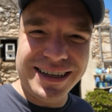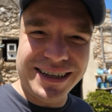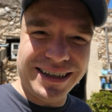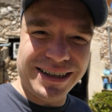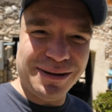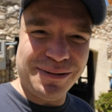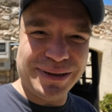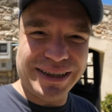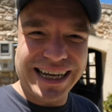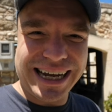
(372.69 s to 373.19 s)
you
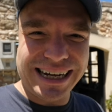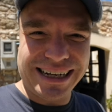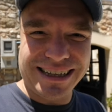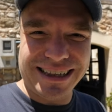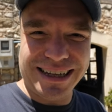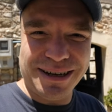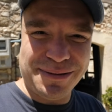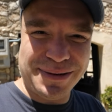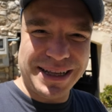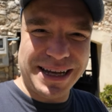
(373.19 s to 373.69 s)
know with that
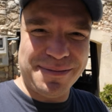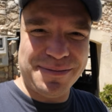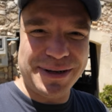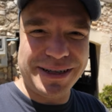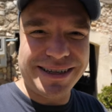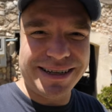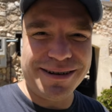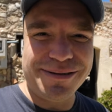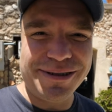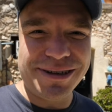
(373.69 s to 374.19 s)
clay with that
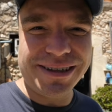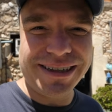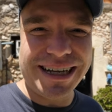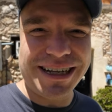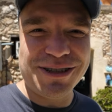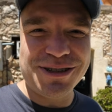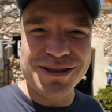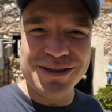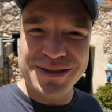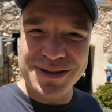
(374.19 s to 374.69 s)
material
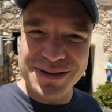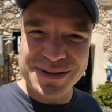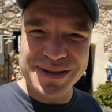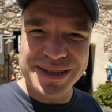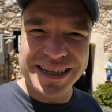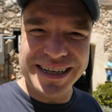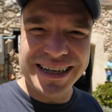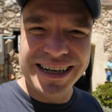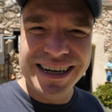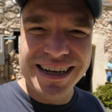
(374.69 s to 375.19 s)
that she's
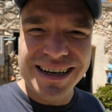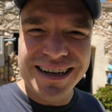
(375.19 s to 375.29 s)
using